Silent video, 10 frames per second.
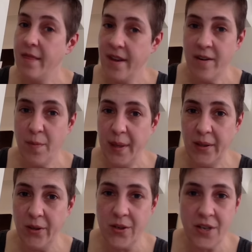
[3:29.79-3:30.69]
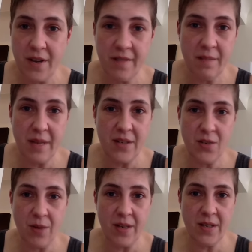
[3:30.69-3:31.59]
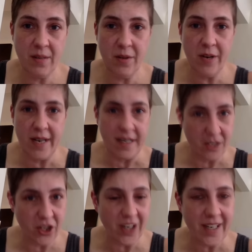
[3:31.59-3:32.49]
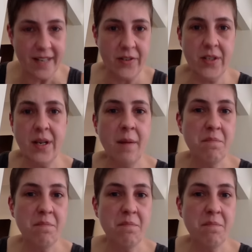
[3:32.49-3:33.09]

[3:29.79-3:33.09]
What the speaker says: they're pillars of the men's rights community. Giants.